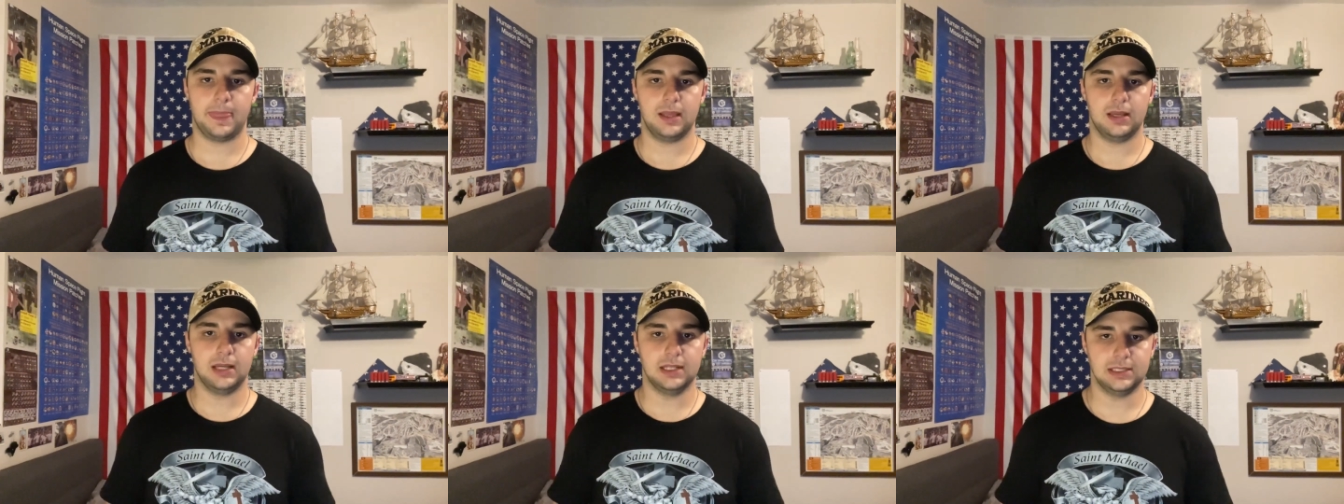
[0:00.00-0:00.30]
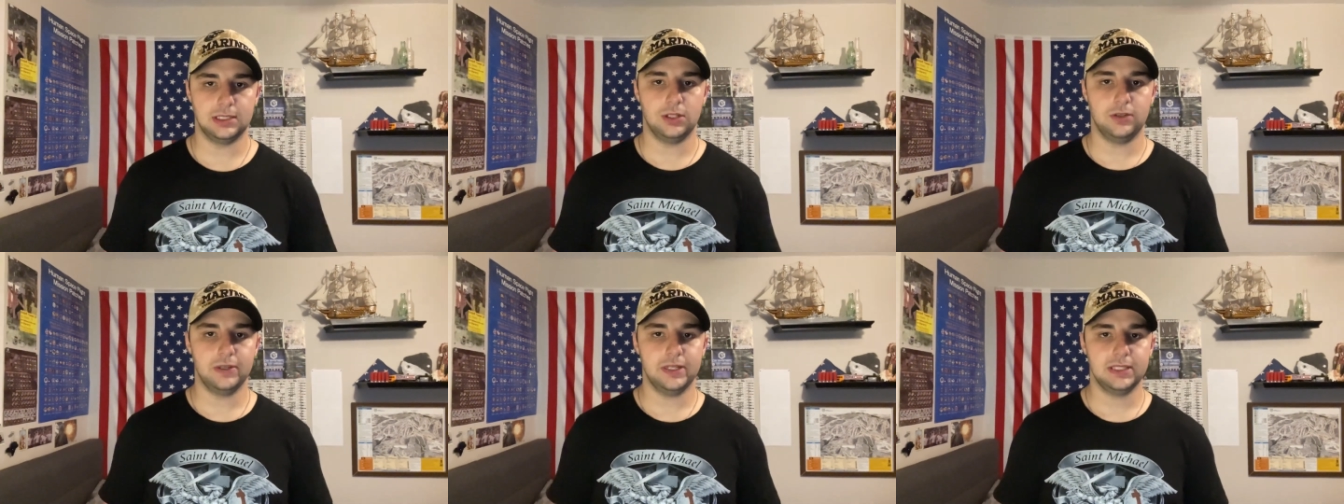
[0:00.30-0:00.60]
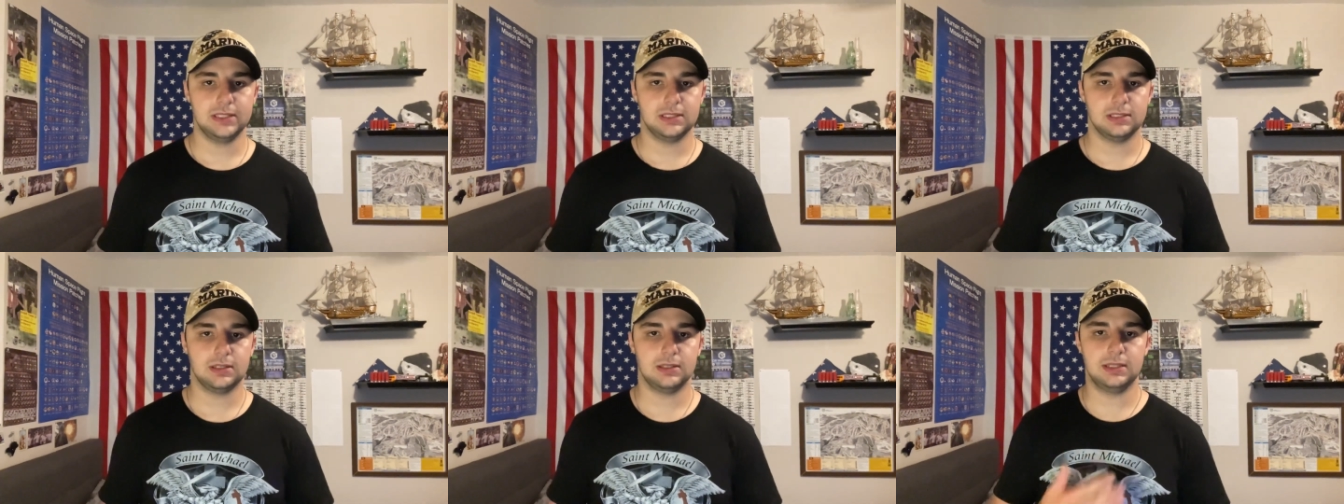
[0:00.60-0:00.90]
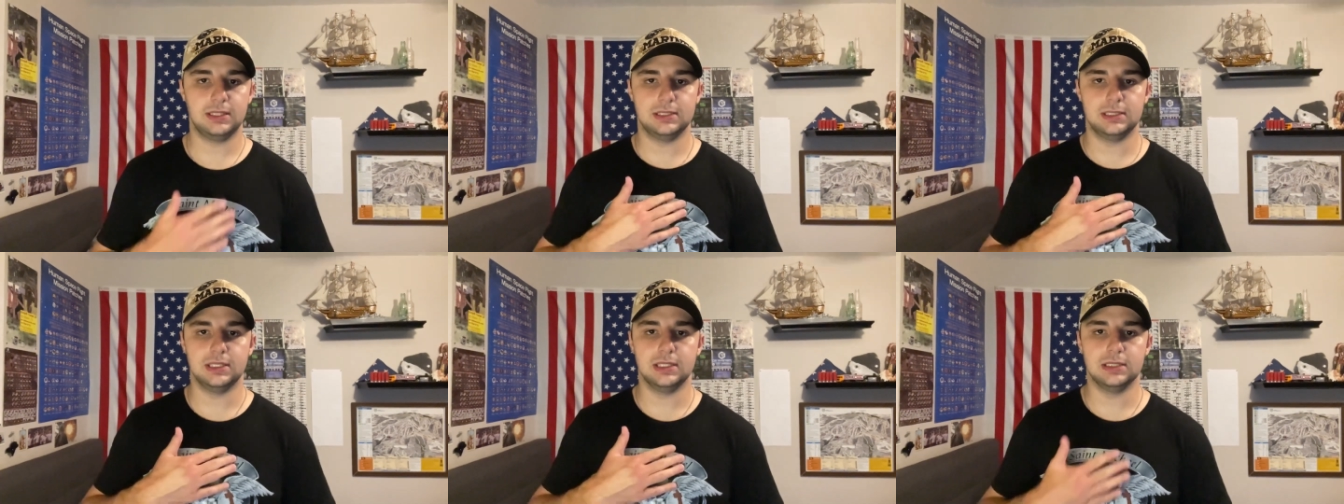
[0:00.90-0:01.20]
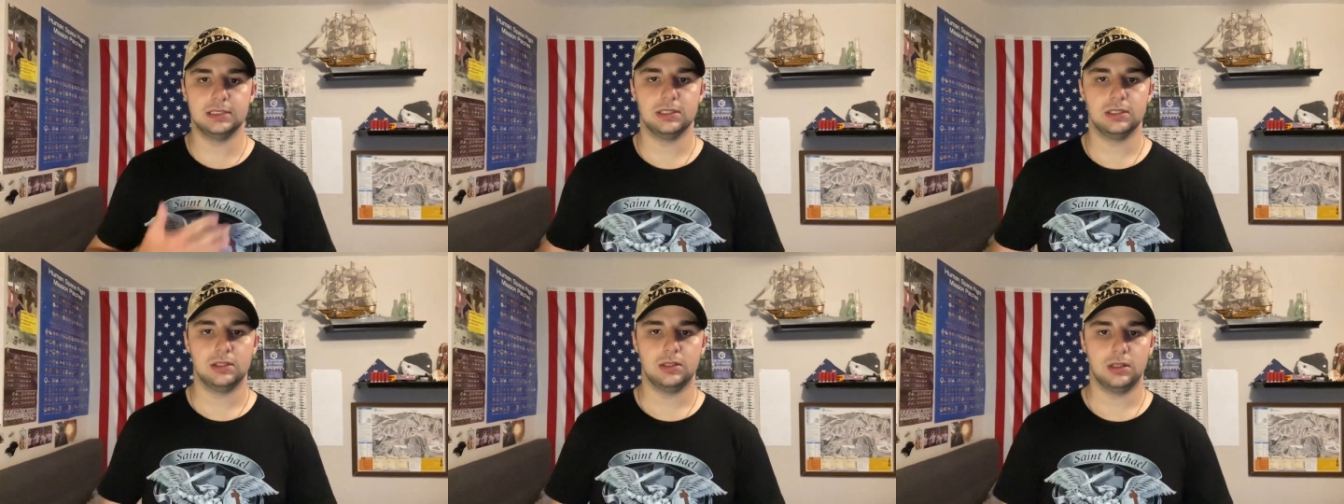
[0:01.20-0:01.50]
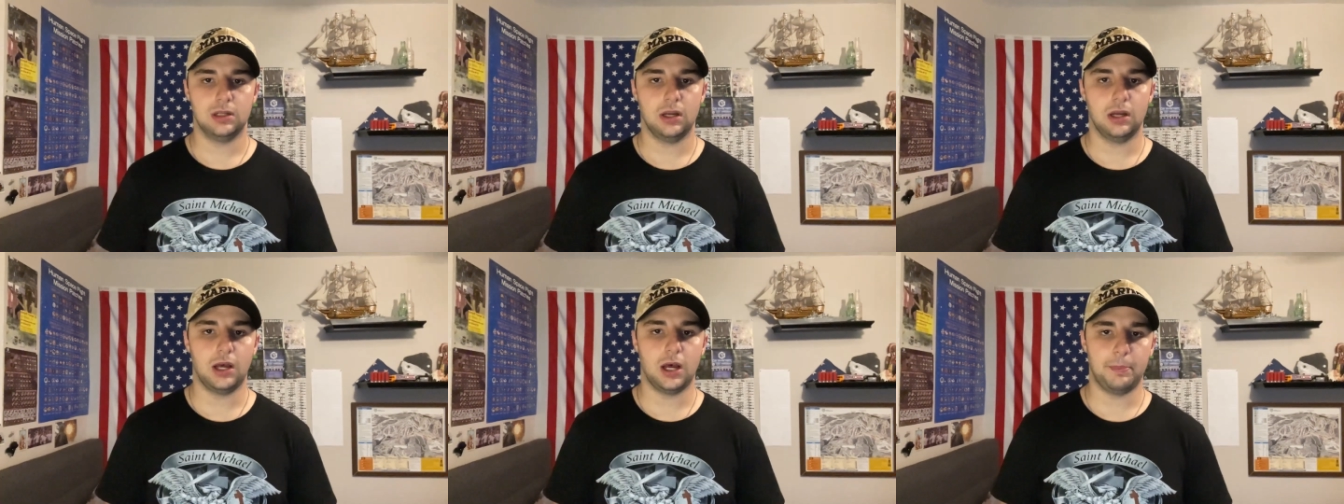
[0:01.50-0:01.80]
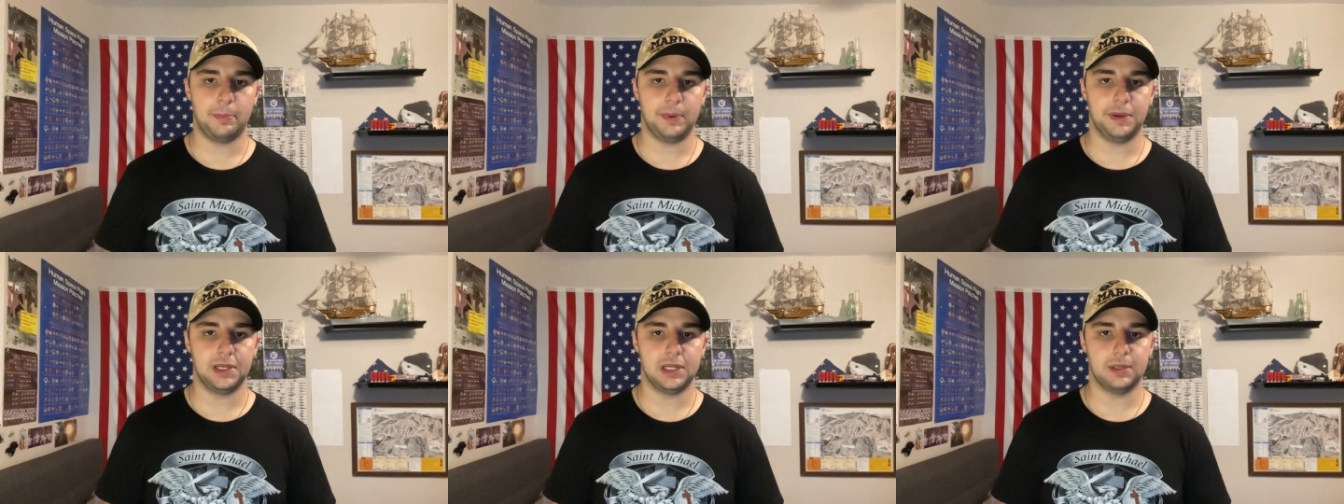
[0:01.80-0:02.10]
As always, this is
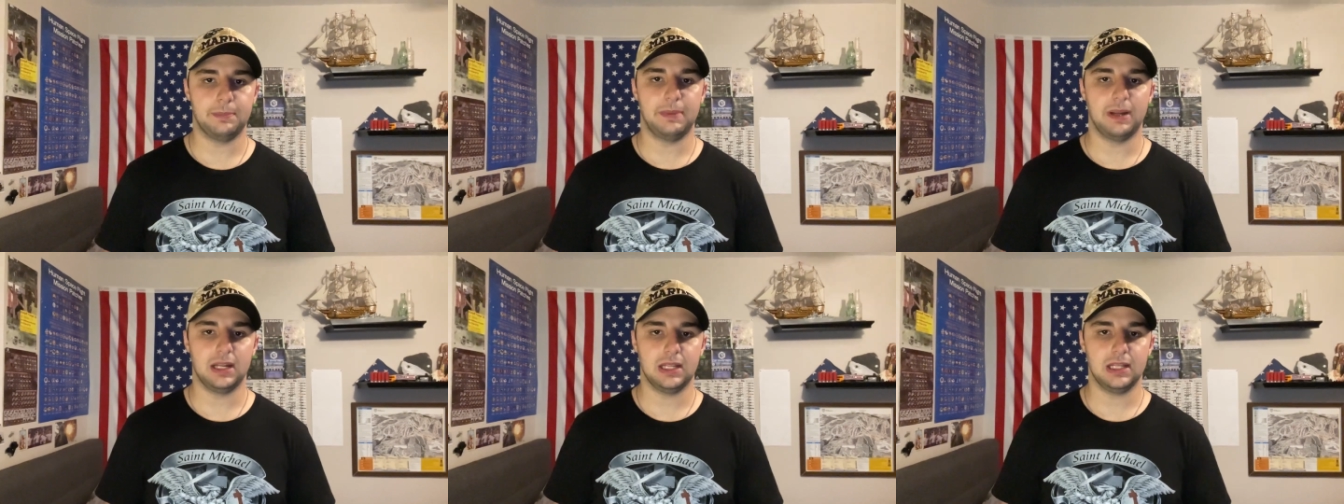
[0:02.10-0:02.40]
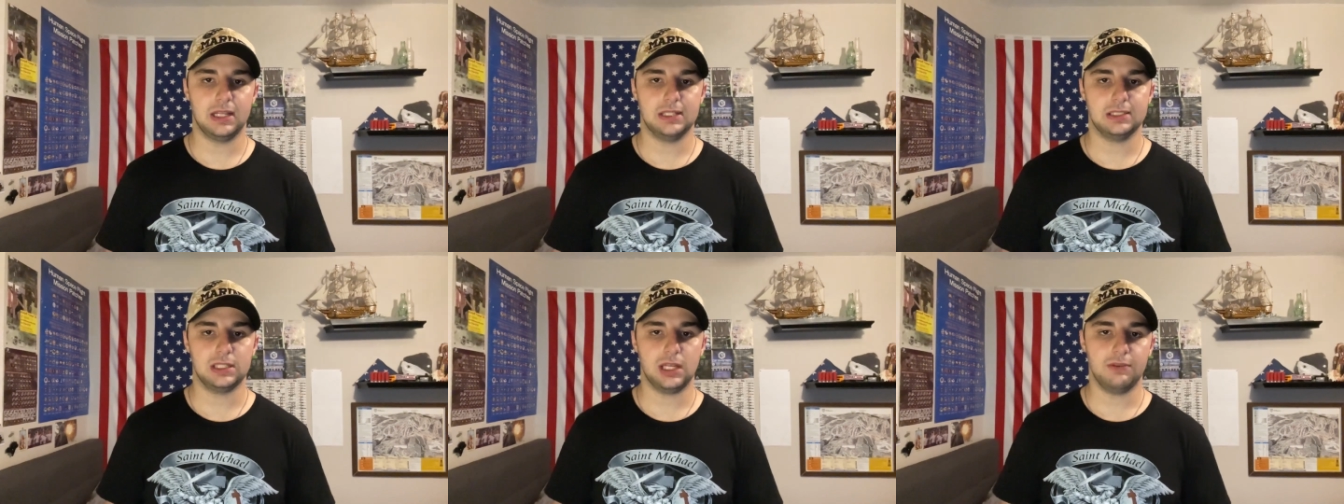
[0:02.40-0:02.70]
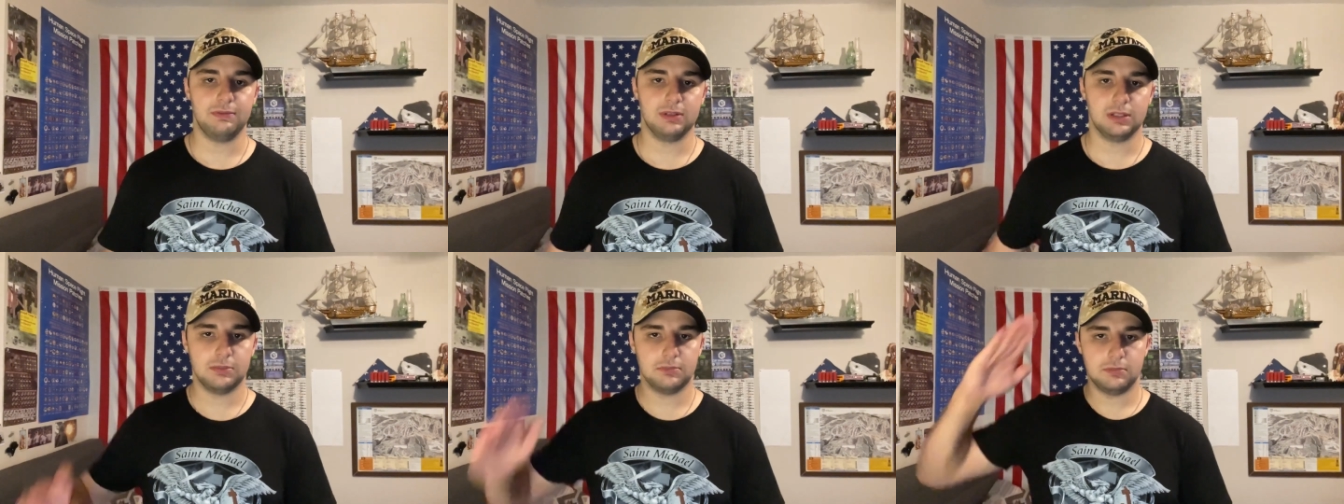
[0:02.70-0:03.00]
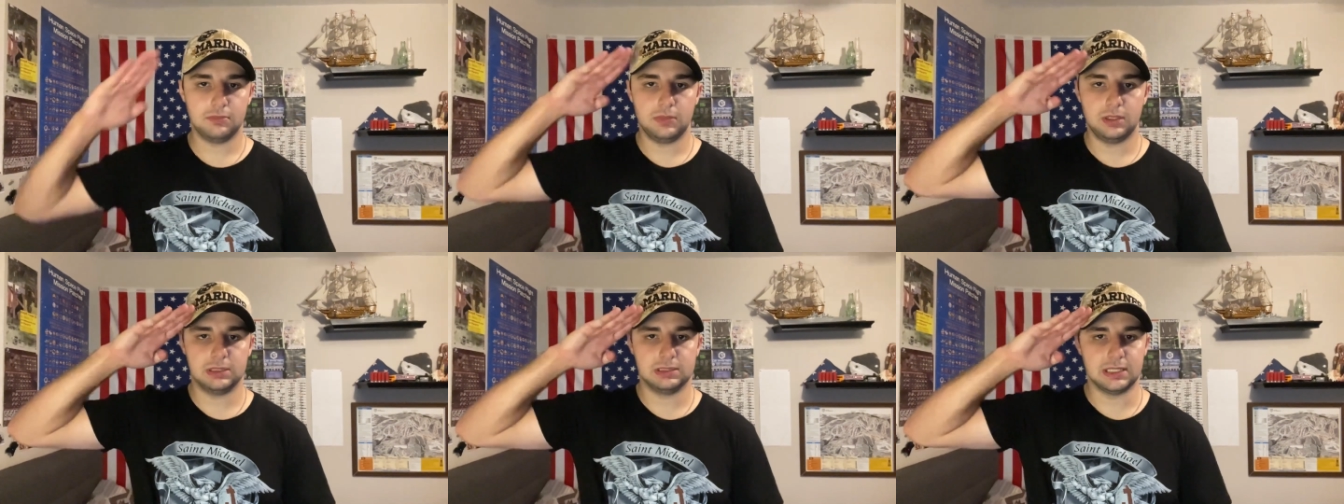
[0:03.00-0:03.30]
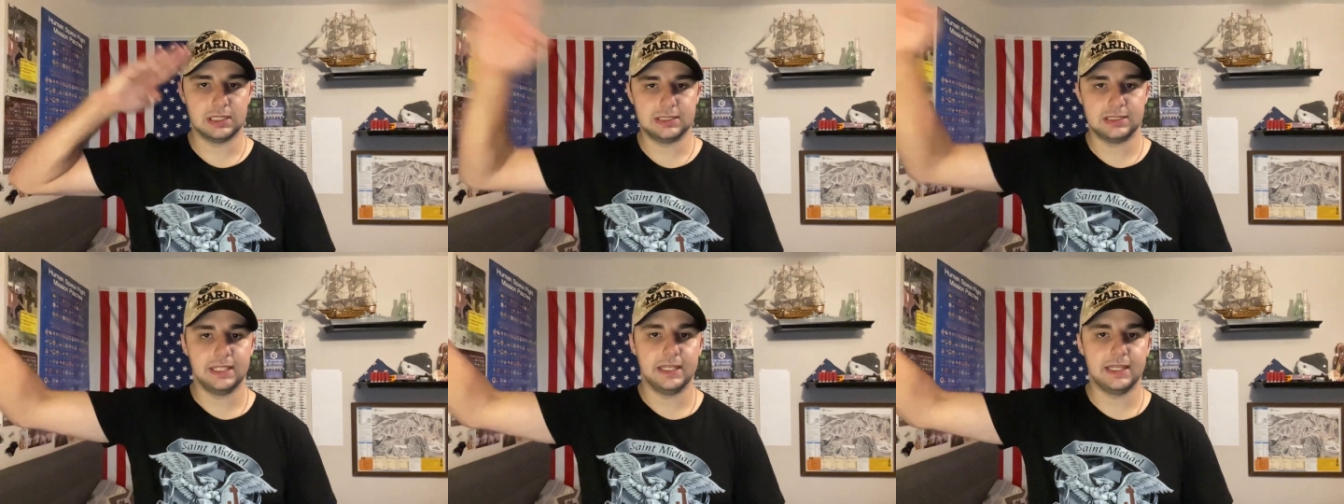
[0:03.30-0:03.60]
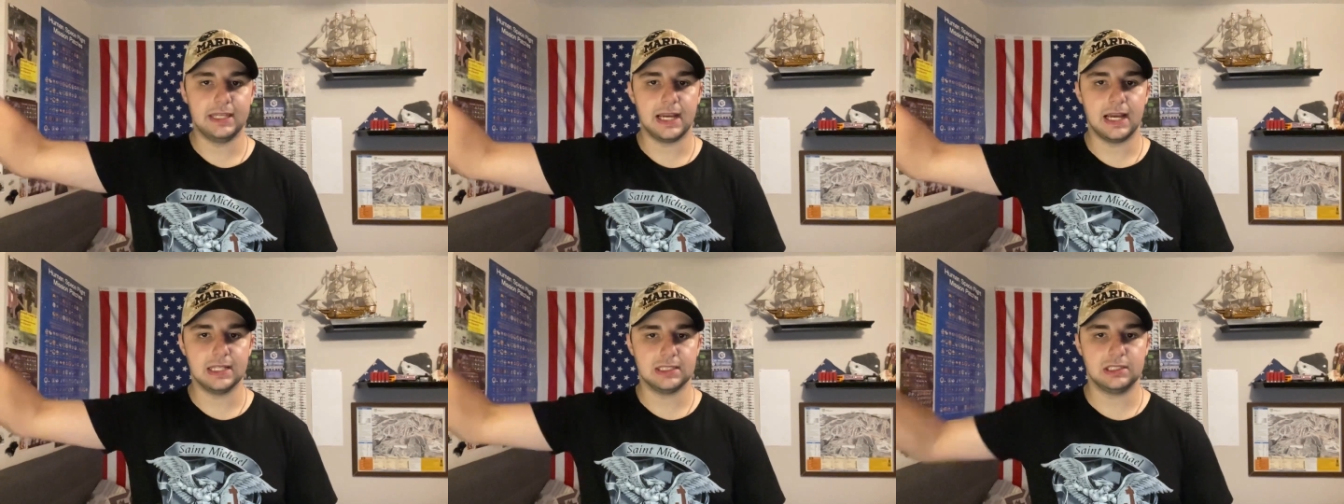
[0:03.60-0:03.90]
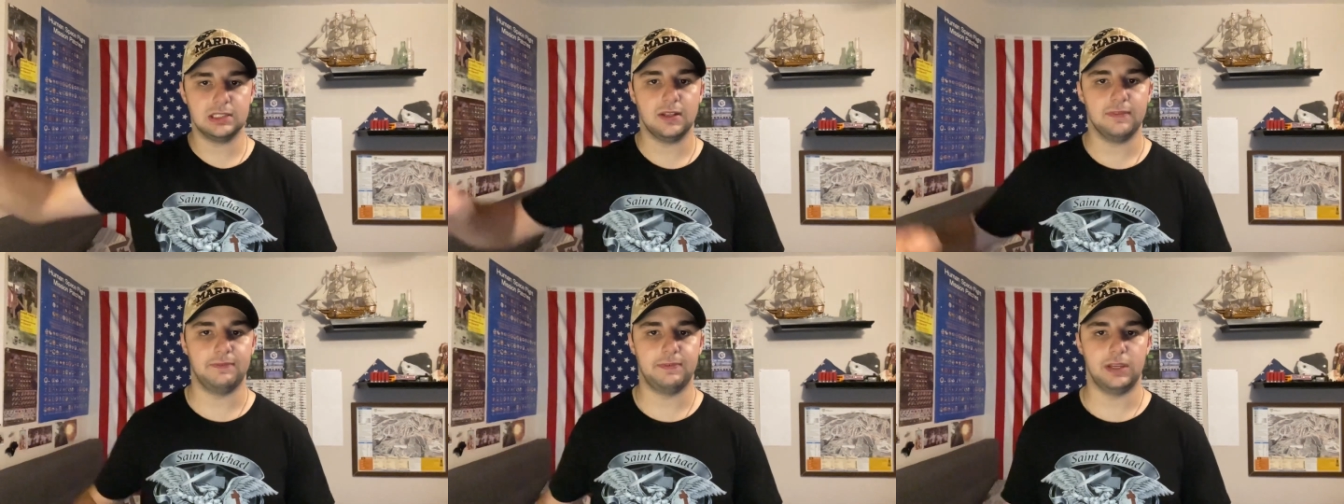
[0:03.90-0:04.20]
Operator Bandit Airsoft, and I'll see you guys
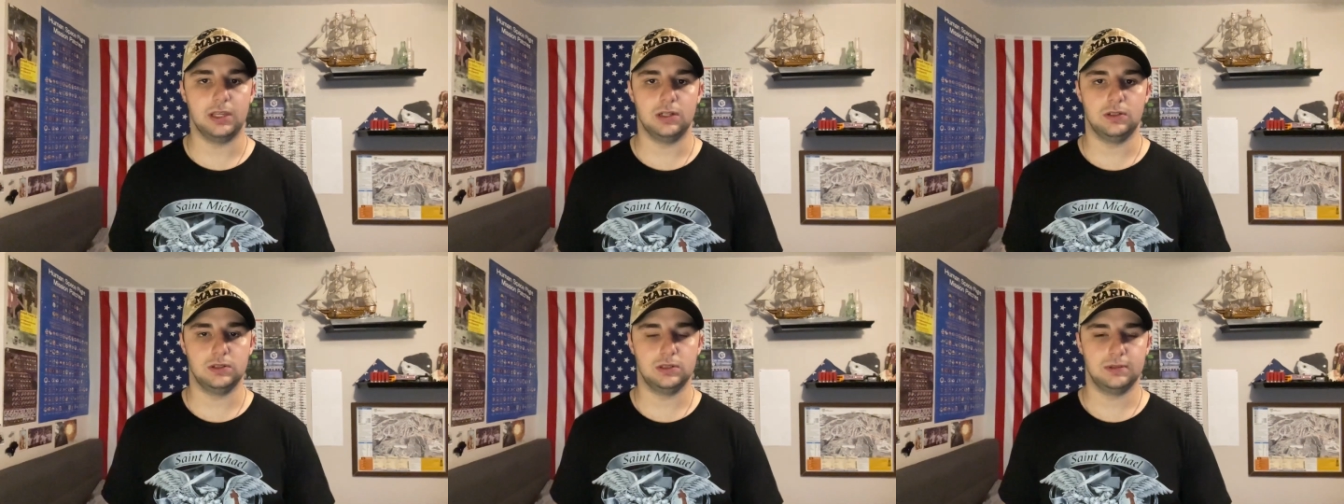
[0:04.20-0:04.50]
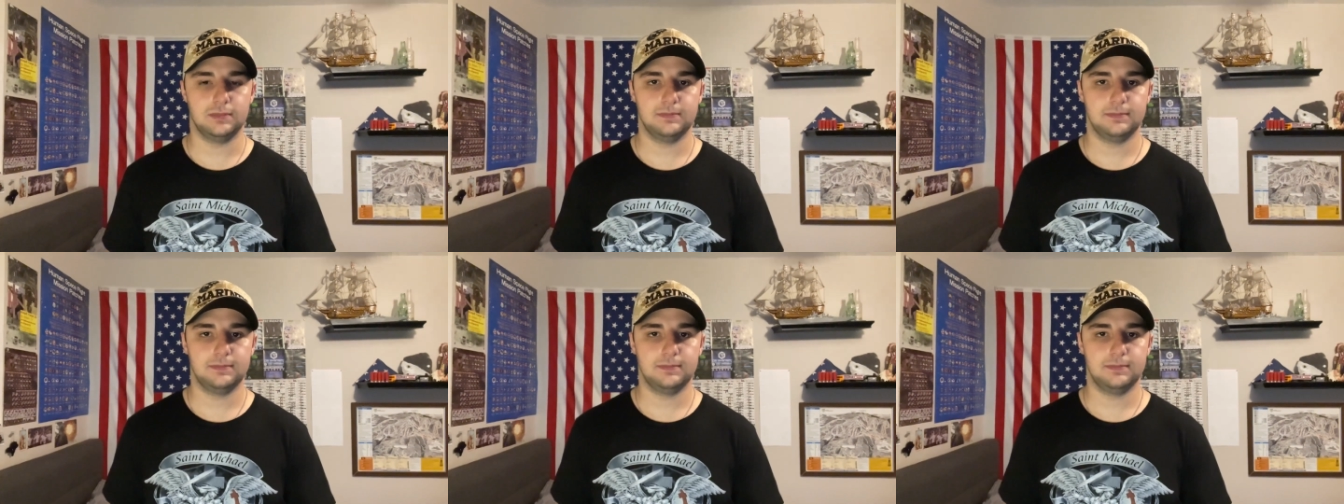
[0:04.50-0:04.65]
in the field.